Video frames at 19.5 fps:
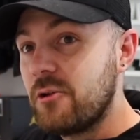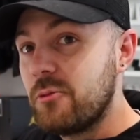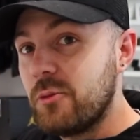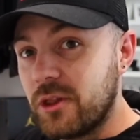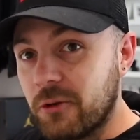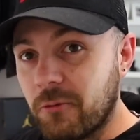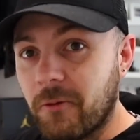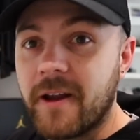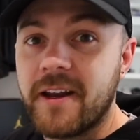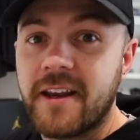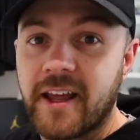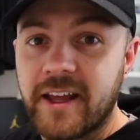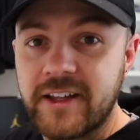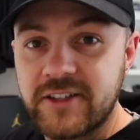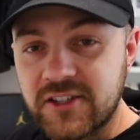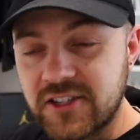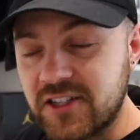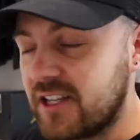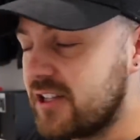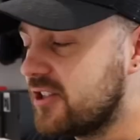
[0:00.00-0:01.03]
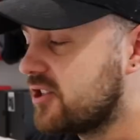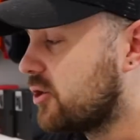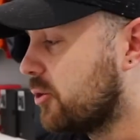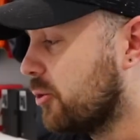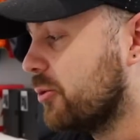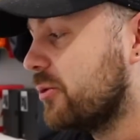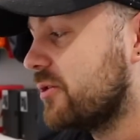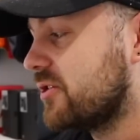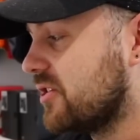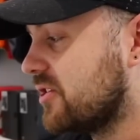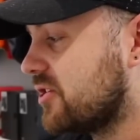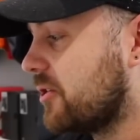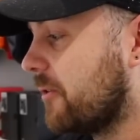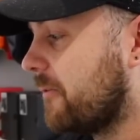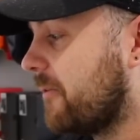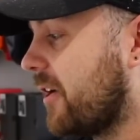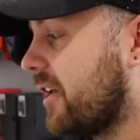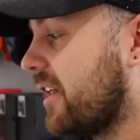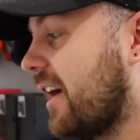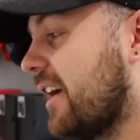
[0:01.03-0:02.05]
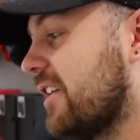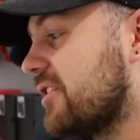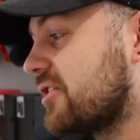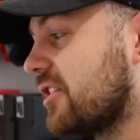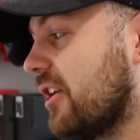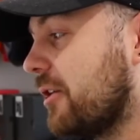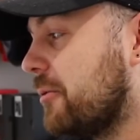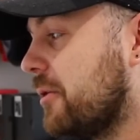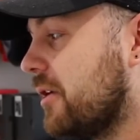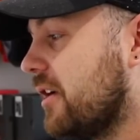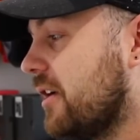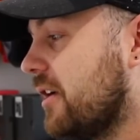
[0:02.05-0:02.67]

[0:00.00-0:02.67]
with the radiators and the intercoolers and stuff like that. So